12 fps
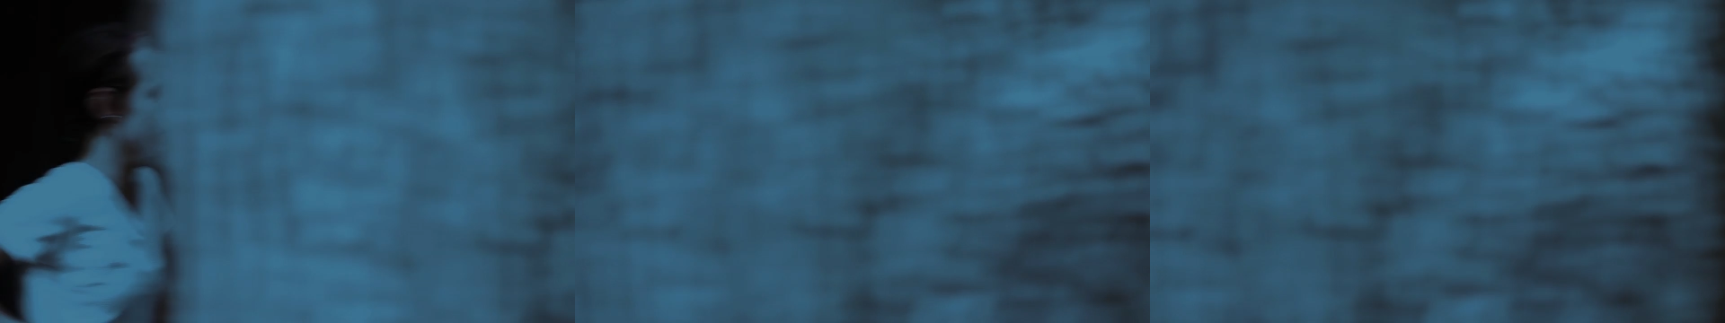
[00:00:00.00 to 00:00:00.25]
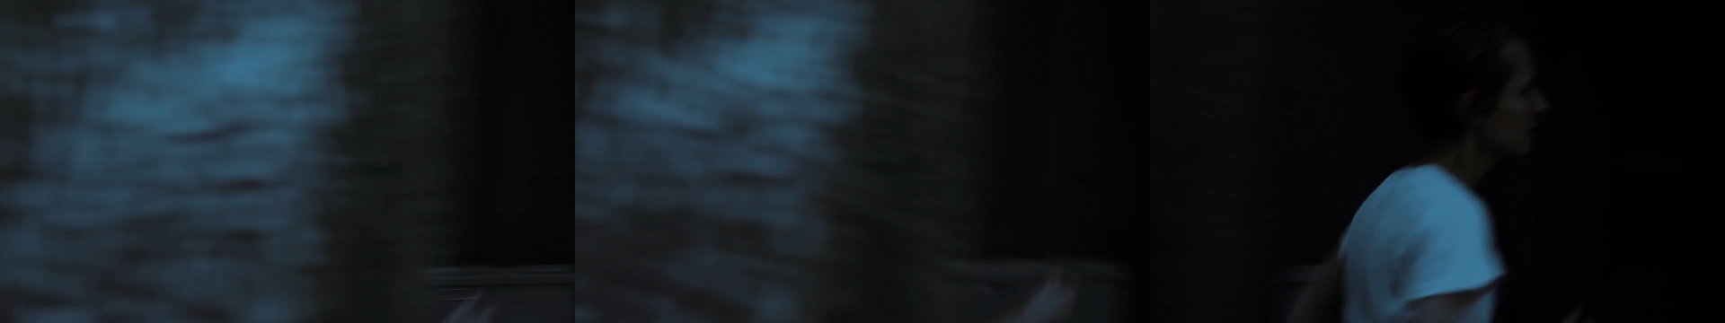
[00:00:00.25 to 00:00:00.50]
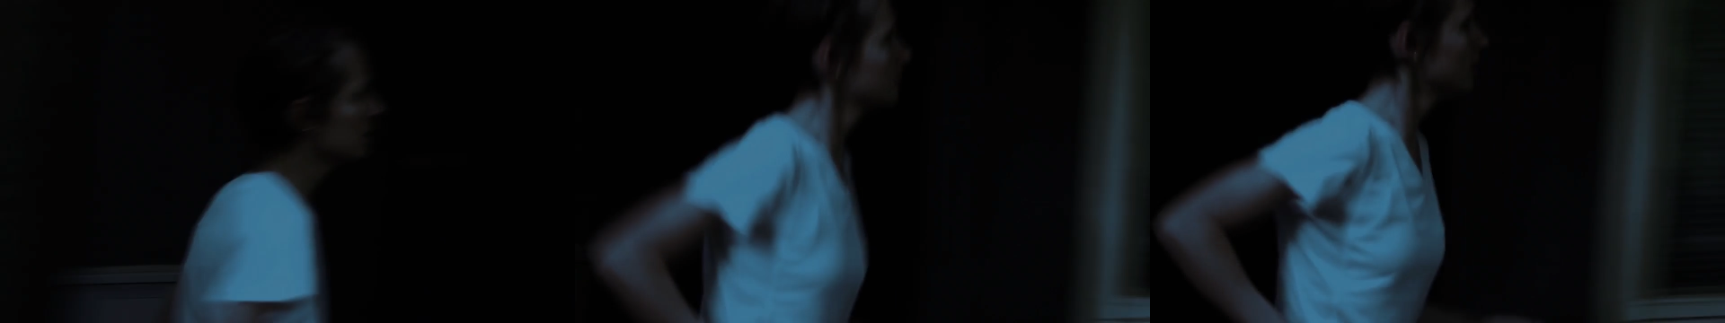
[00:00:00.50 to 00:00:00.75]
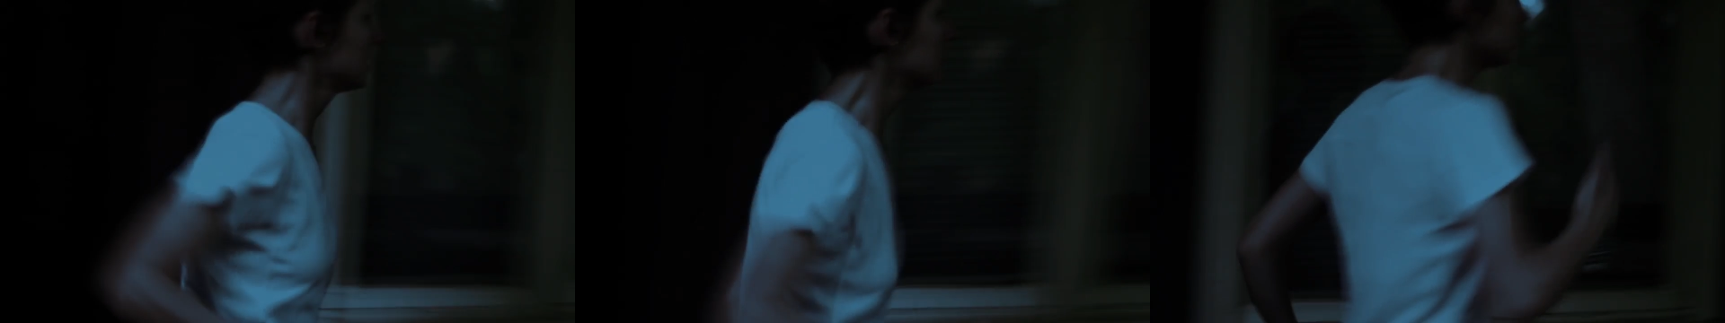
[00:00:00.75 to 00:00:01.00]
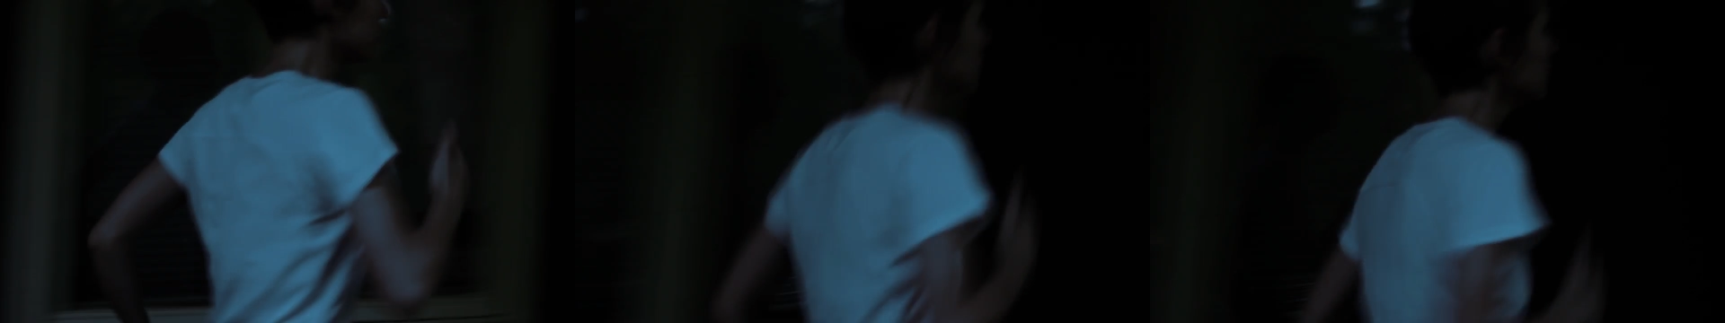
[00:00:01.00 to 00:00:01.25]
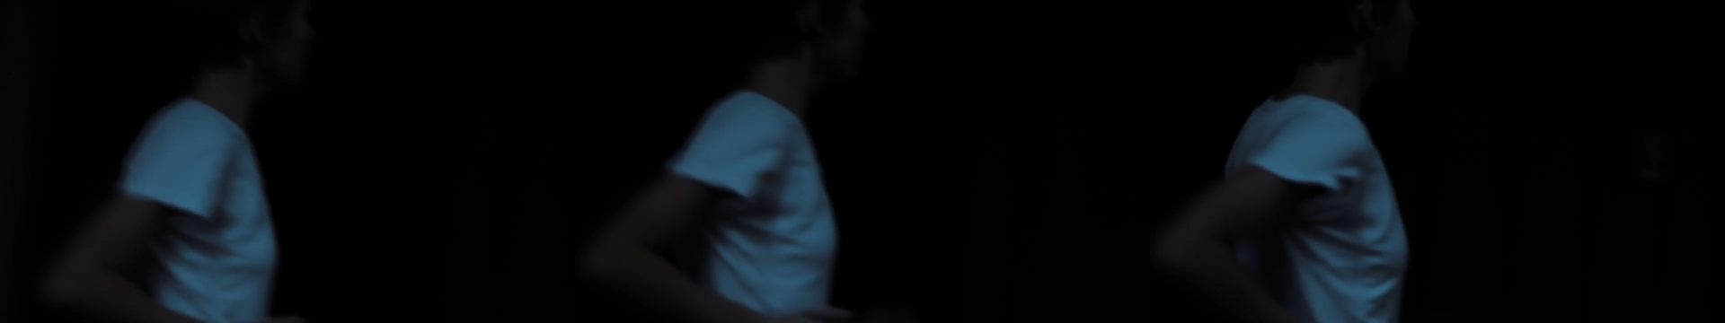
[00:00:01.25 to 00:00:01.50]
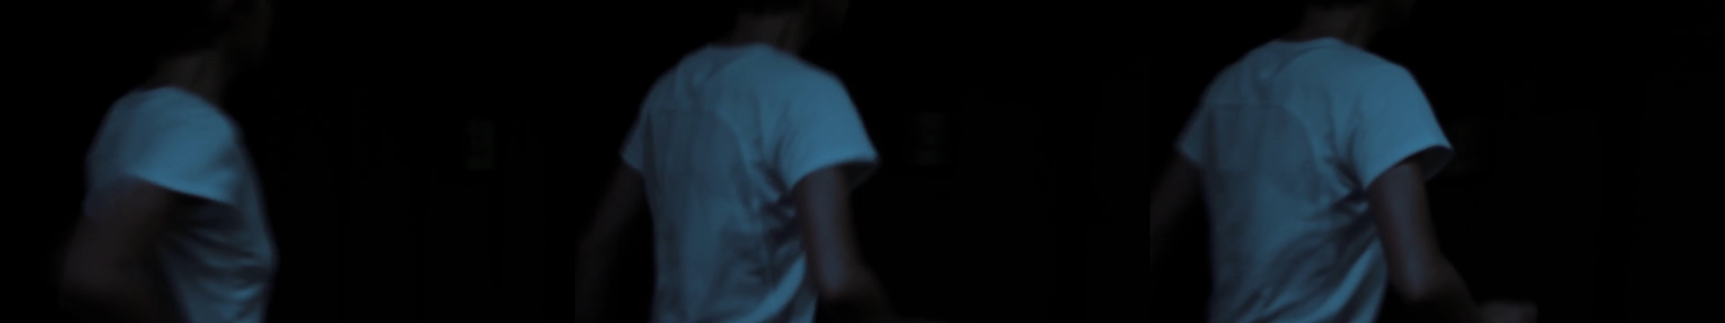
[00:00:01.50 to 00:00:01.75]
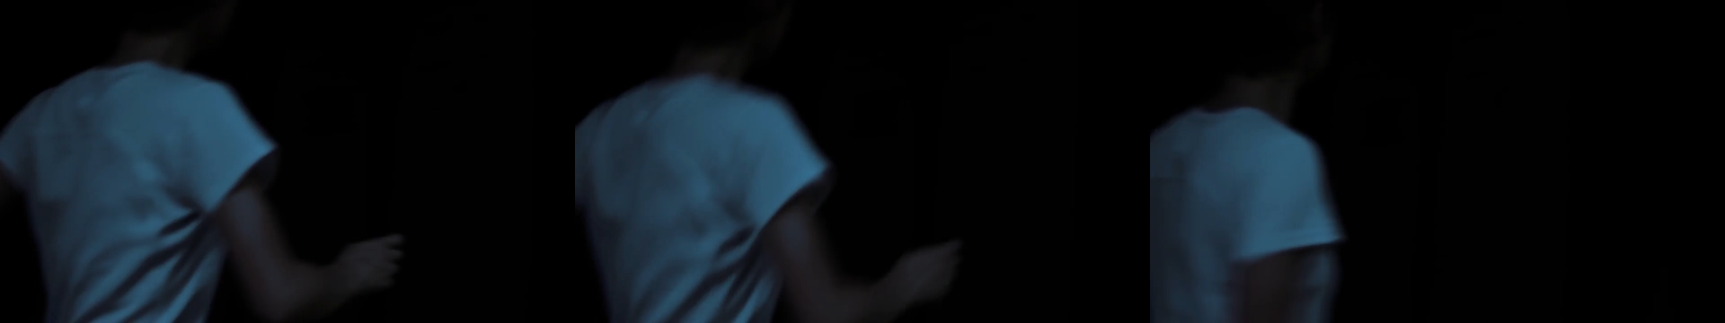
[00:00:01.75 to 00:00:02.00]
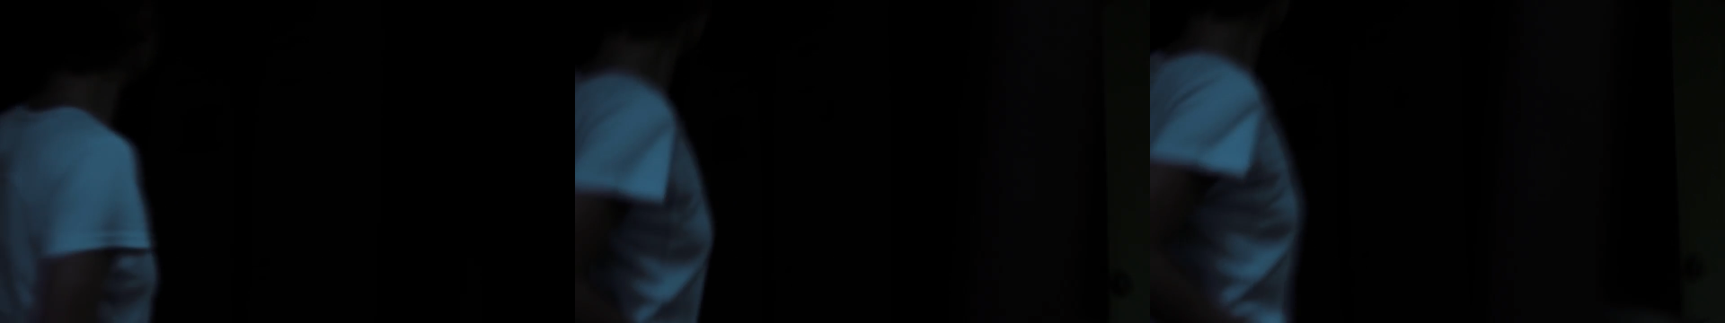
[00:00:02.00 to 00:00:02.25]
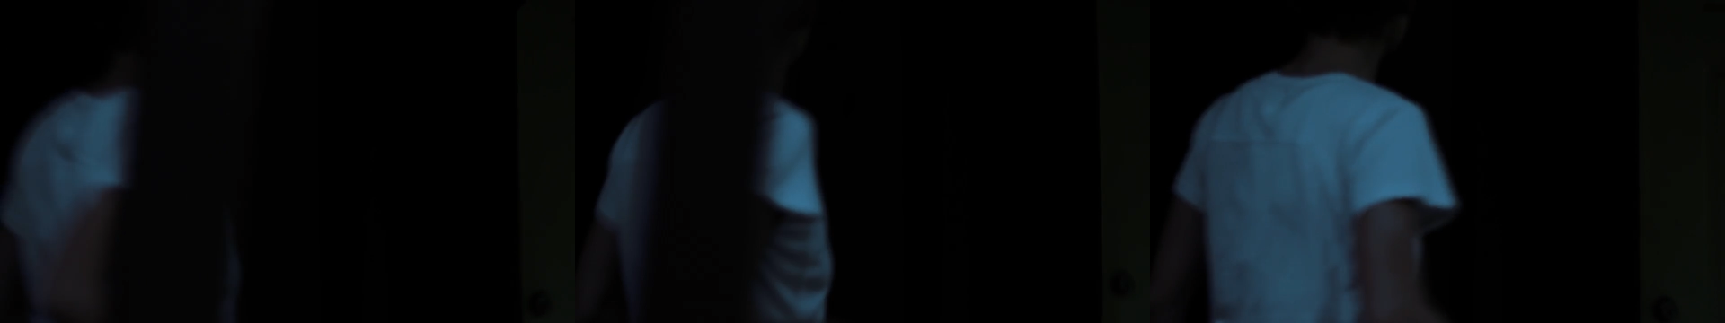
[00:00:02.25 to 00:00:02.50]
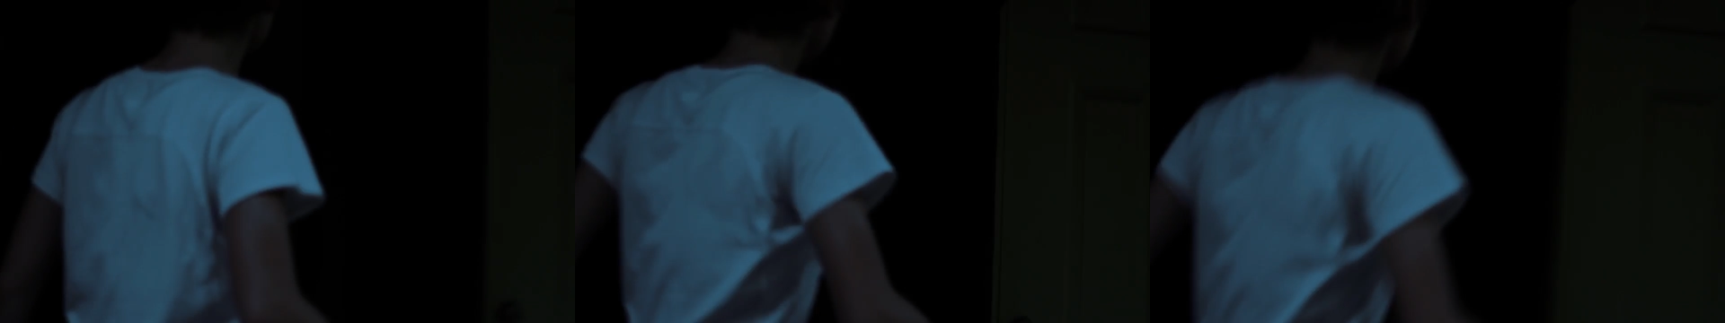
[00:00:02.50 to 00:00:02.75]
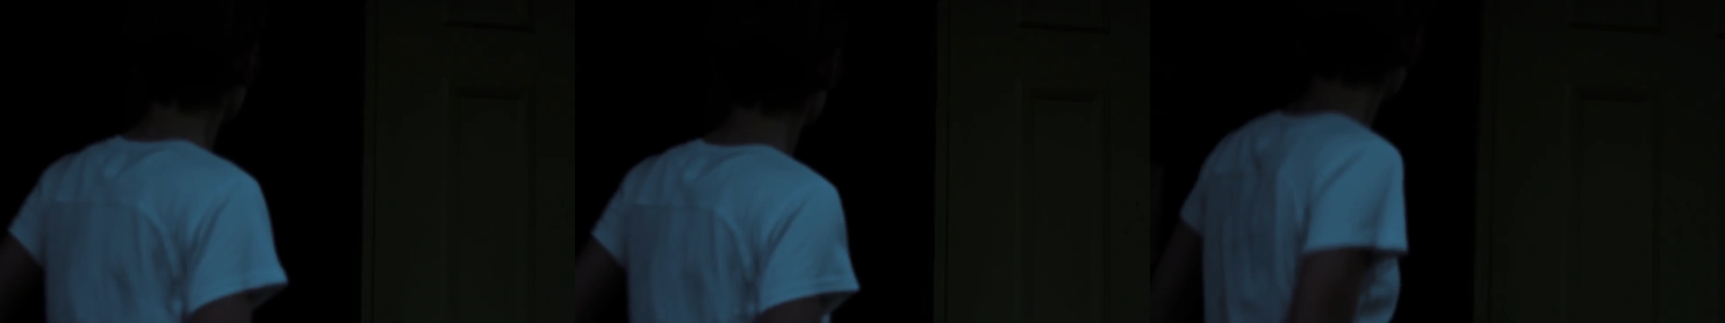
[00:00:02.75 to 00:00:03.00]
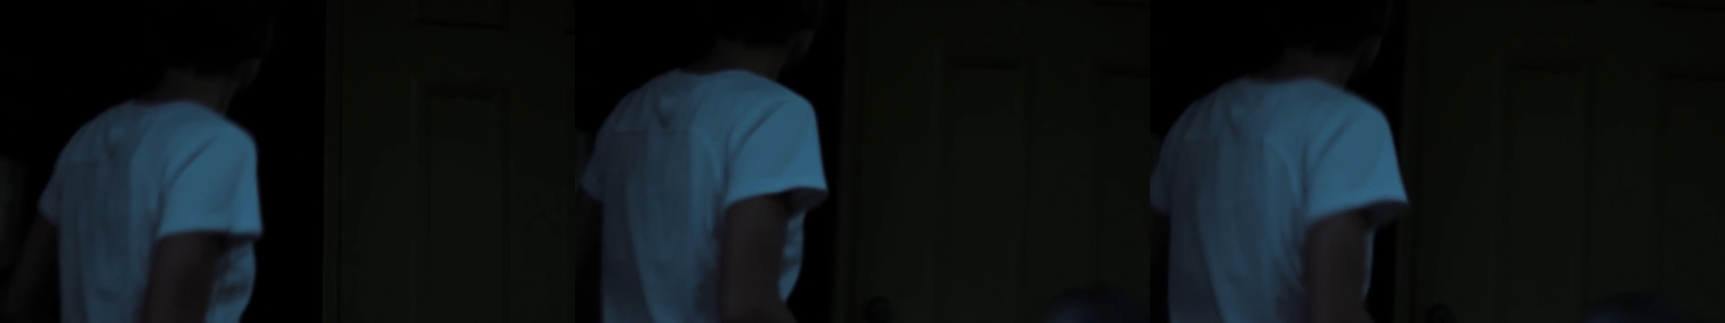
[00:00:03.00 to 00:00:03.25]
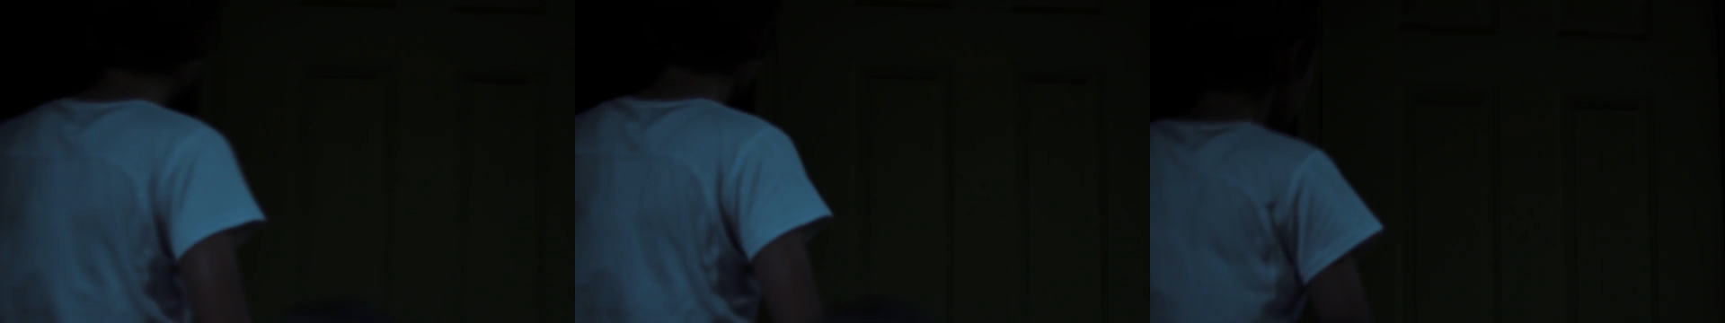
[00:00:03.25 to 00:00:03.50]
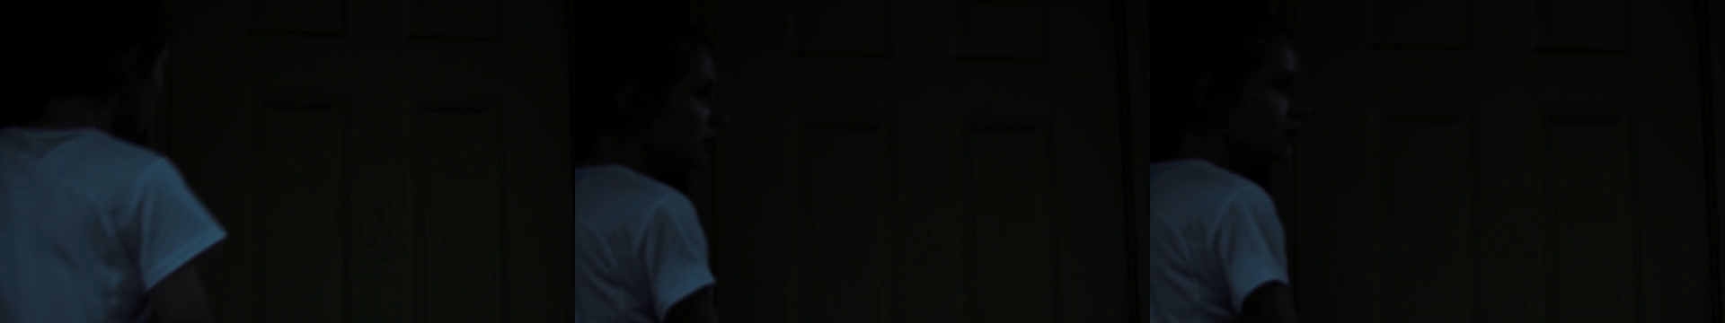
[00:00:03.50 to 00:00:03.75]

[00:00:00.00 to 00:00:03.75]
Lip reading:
Nobody's mouth can be seen.